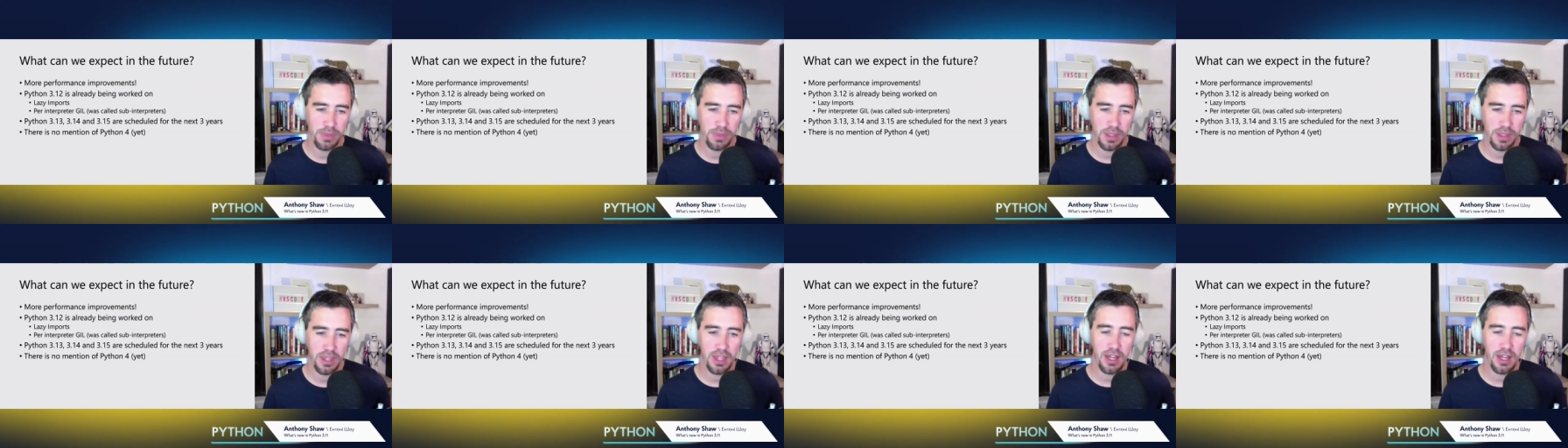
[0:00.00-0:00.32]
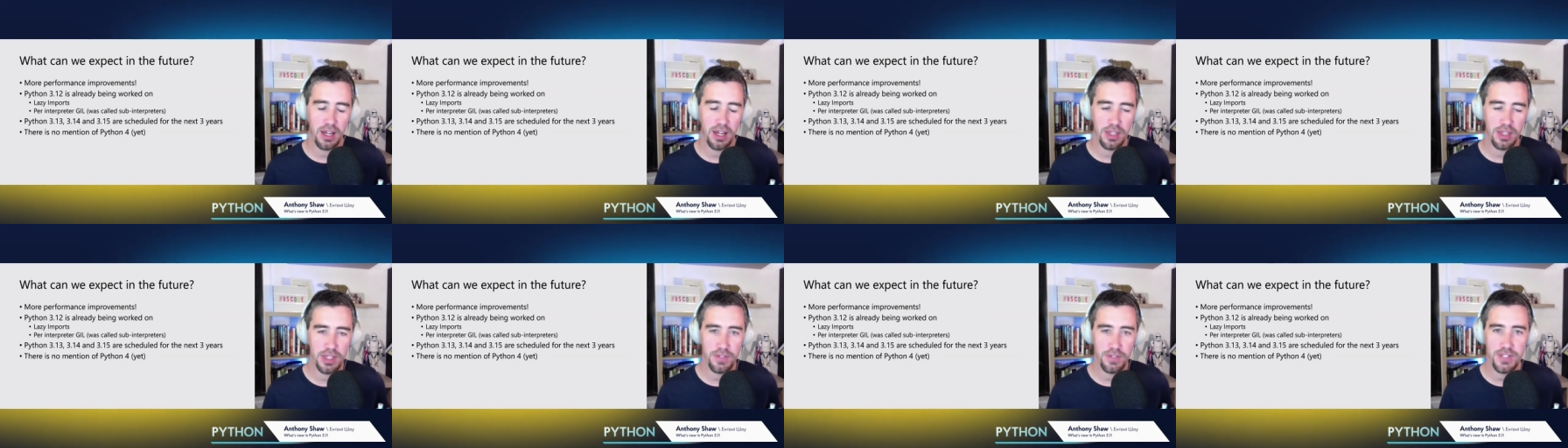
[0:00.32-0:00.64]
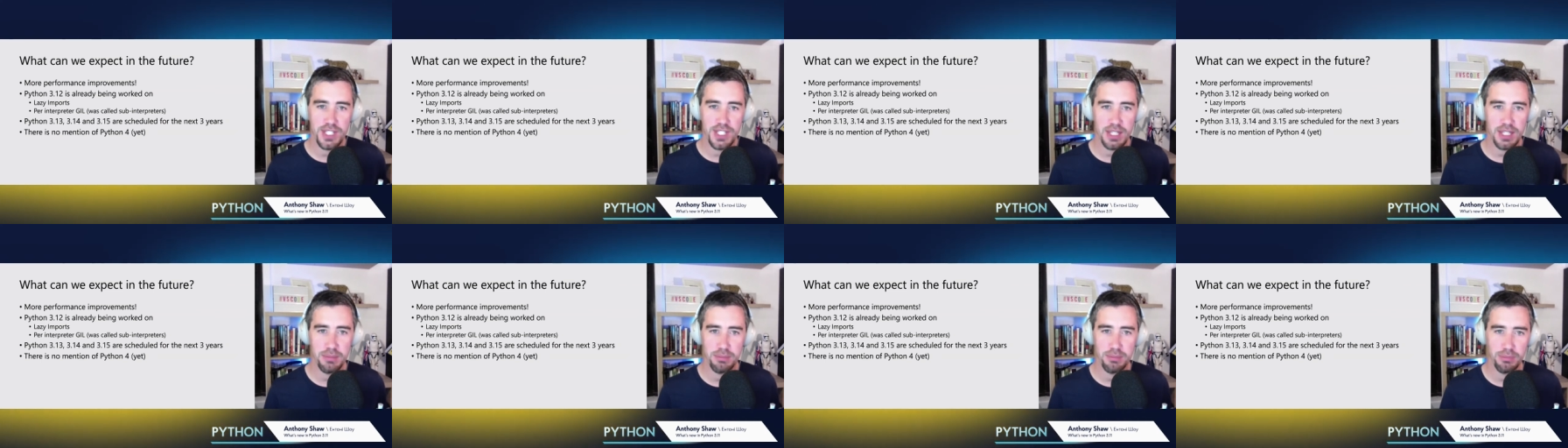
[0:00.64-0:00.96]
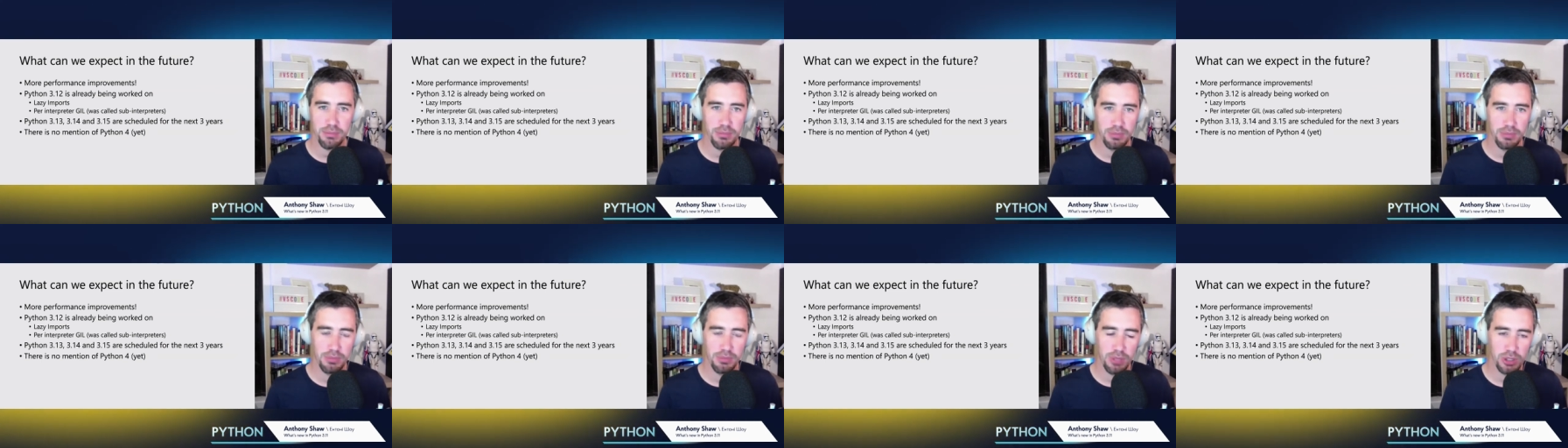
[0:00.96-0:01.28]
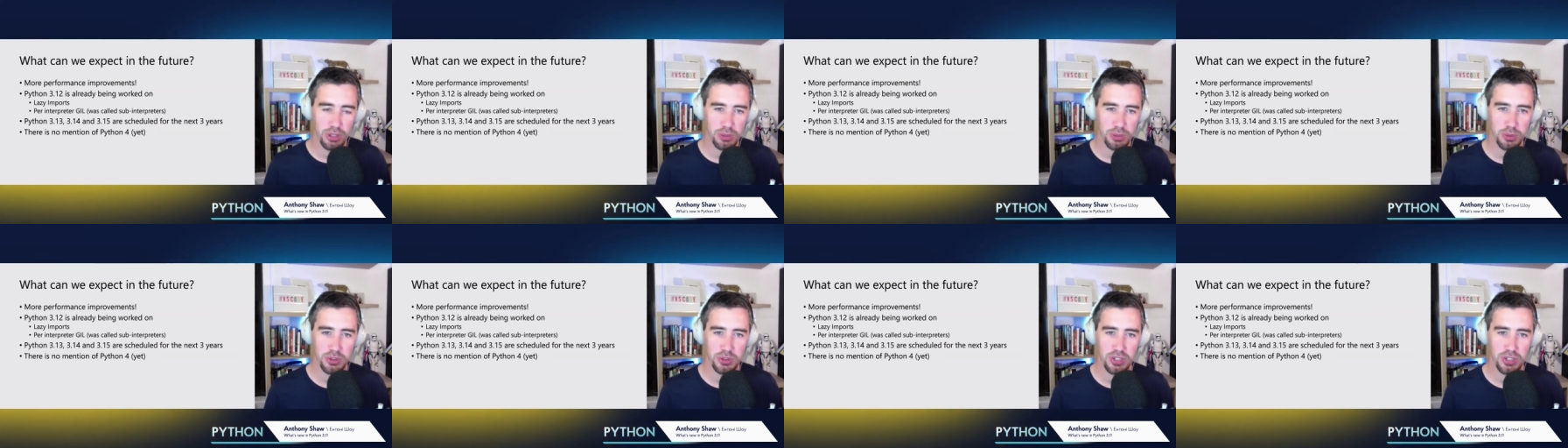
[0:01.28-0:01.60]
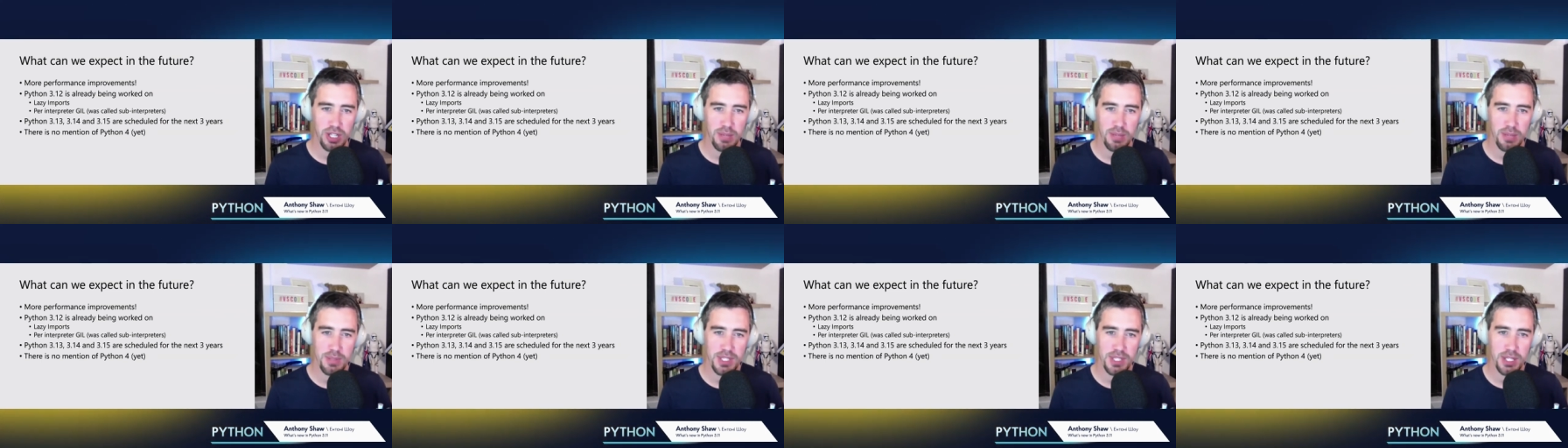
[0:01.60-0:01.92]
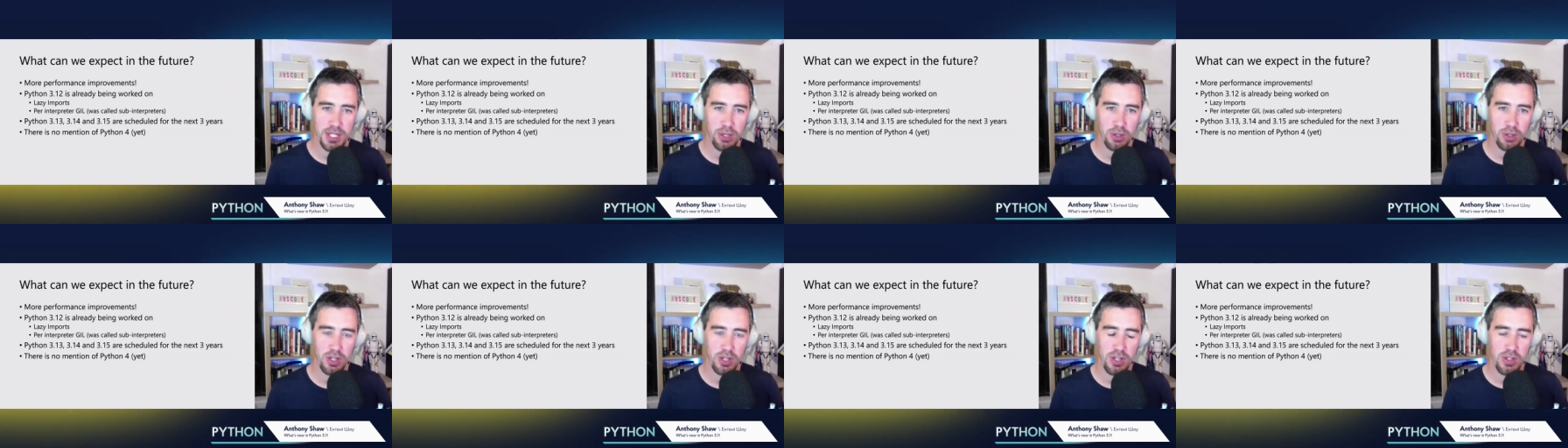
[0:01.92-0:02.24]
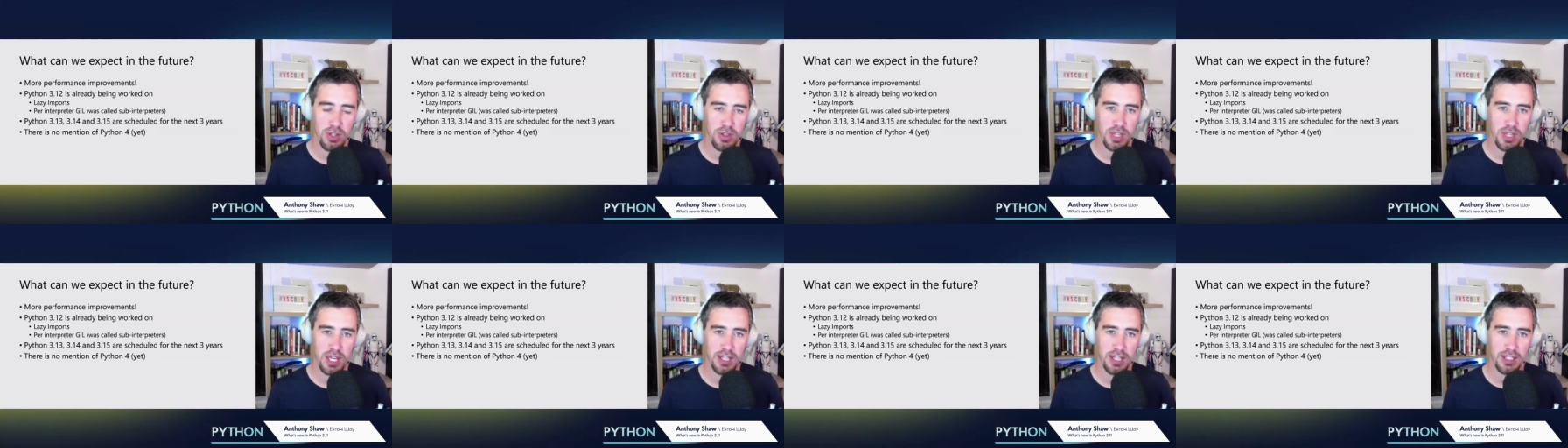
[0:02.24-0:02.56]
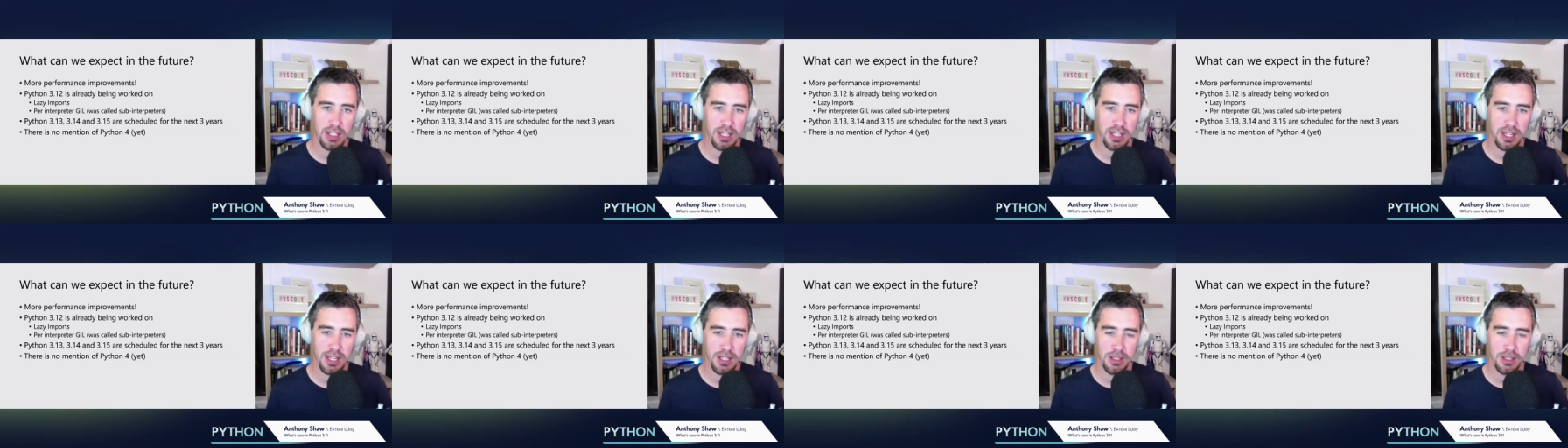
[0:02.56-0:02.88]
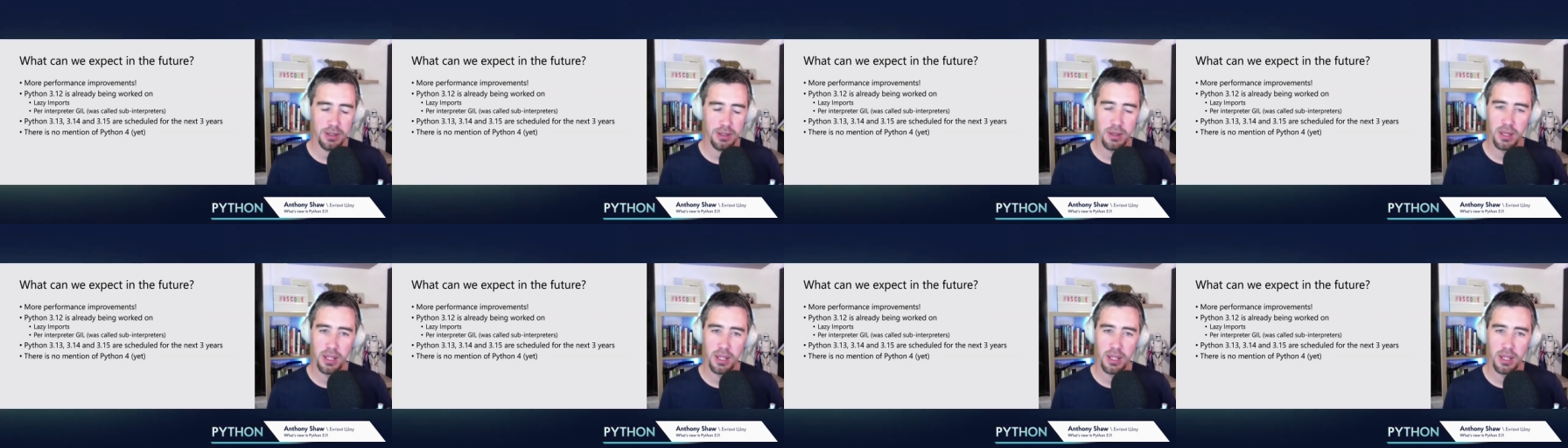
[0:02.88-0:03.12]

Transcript: Uh, they've said multiple times they're not going to do that again.